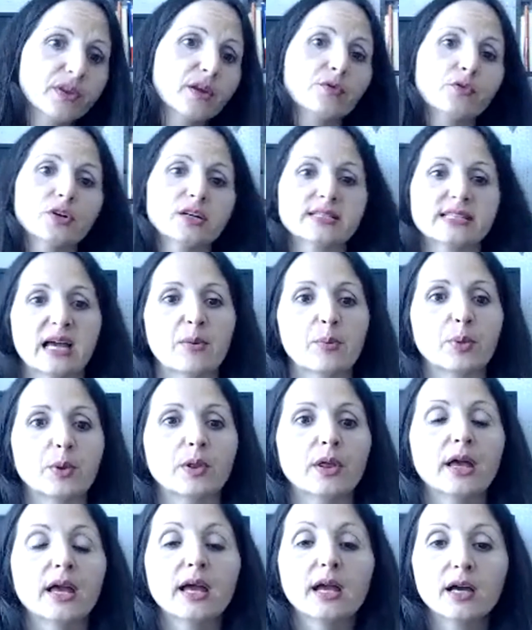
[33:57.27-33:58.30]
For example,
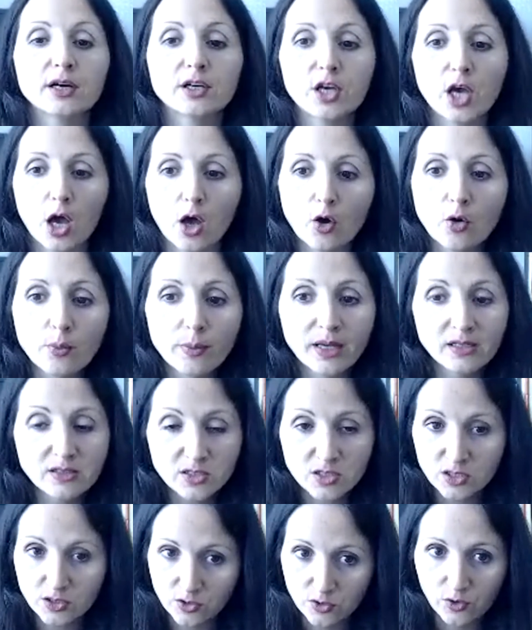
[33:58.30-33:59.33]
go
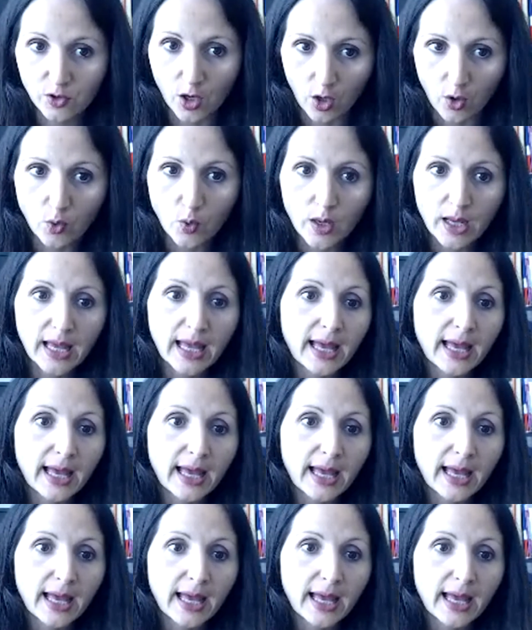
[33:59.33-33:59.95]
means to go.